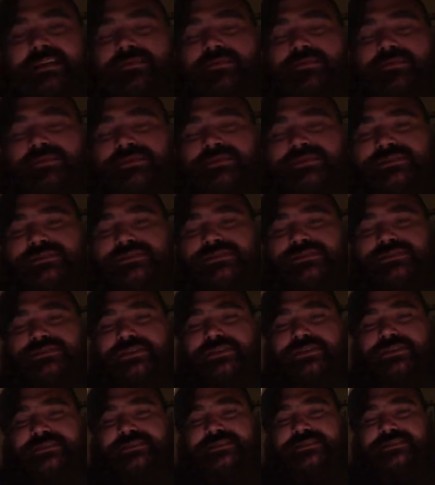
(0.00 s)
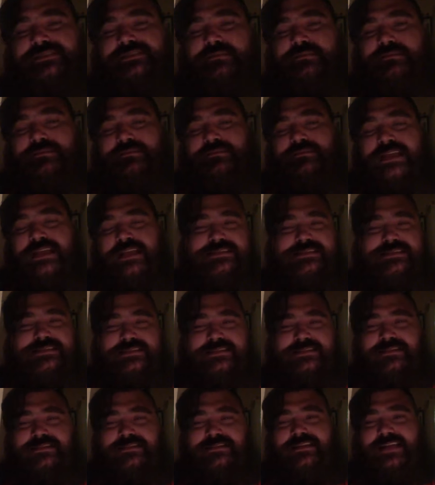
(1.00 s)
was just
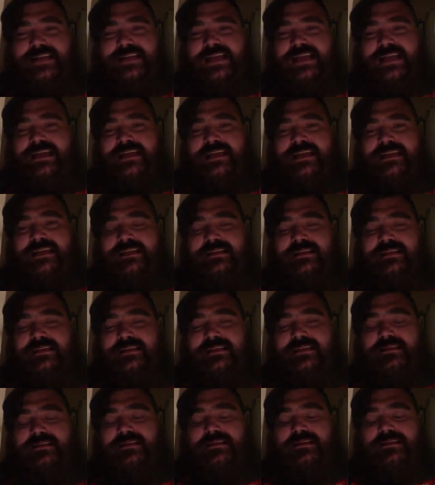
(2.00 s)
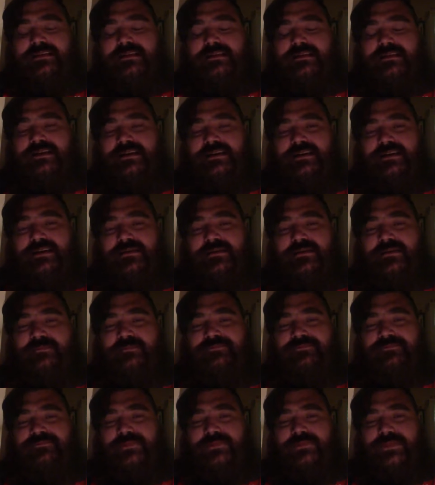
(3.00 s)
amazing. And
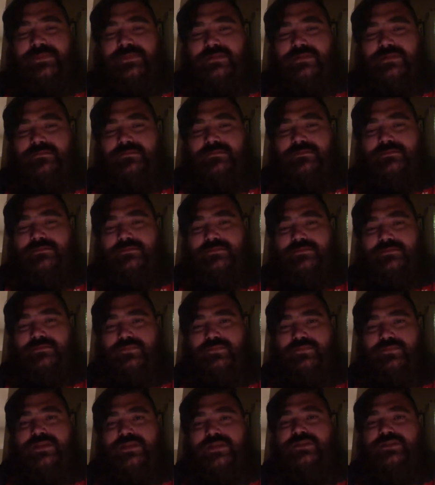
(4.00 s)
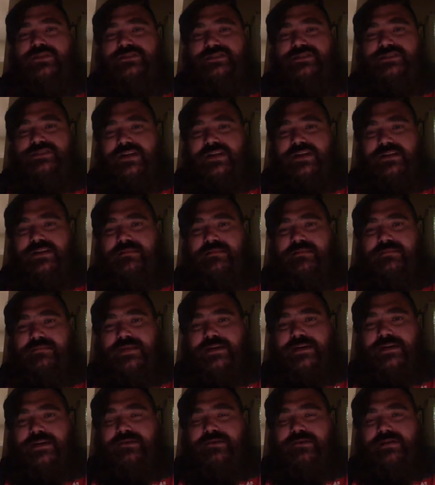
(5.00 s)
um, when you're talking
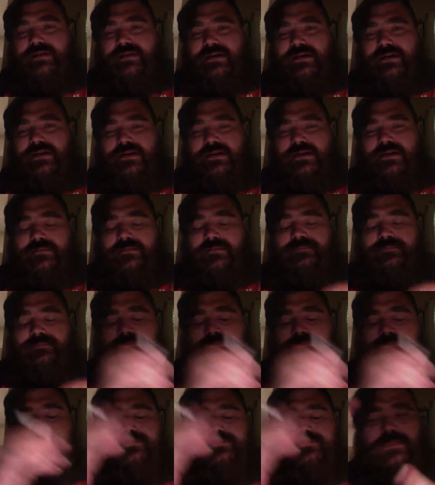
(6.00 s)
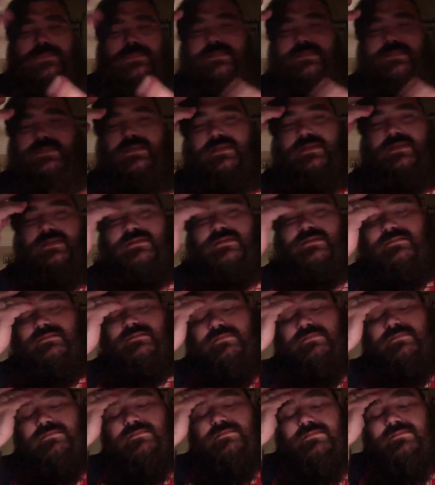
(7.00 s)
about the
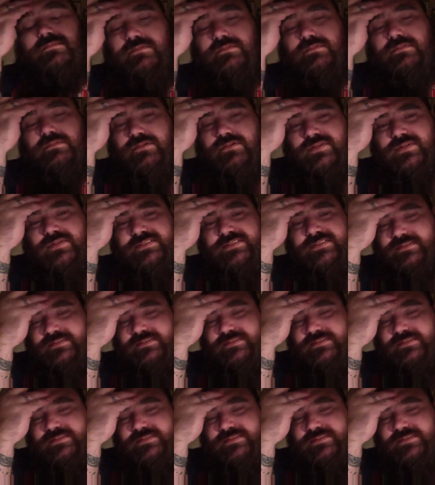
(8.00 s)
crystal